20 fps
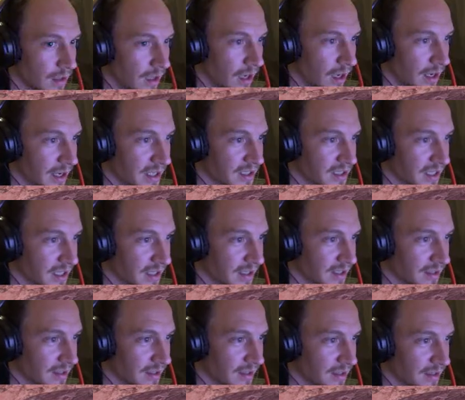Ah, yes, I
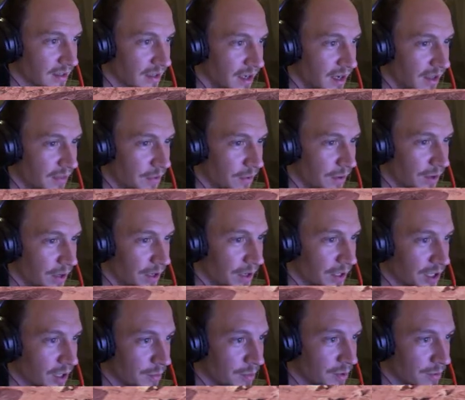thought I heard a
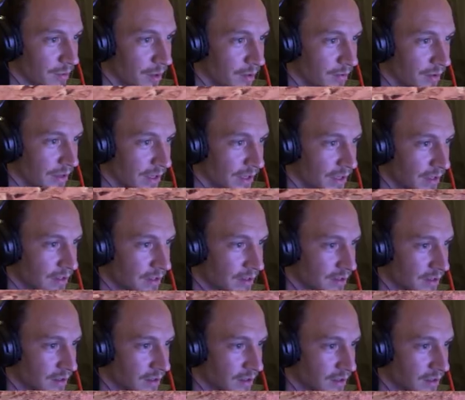couple of them over here.
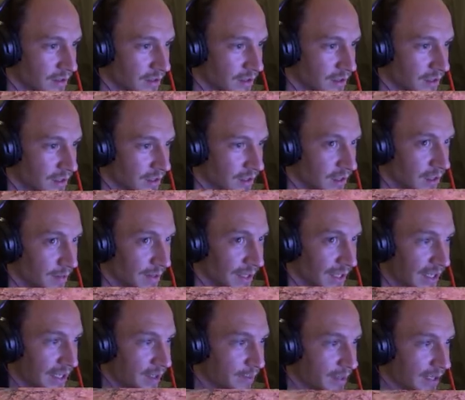Come
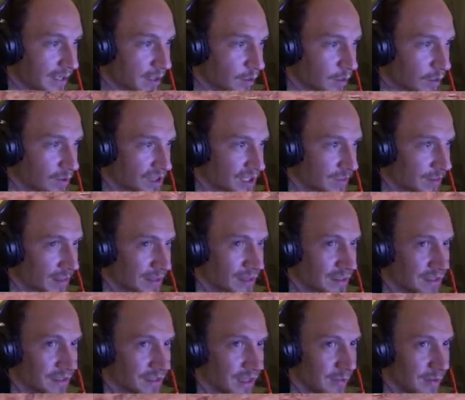here, you big horsey
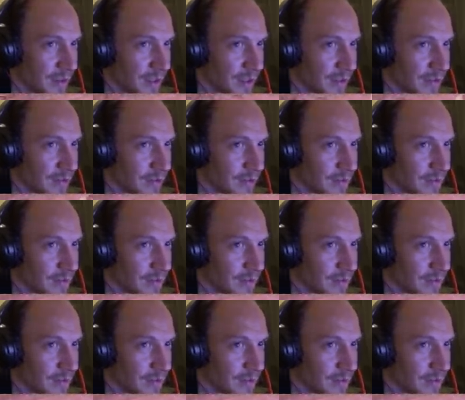bastard. There we go.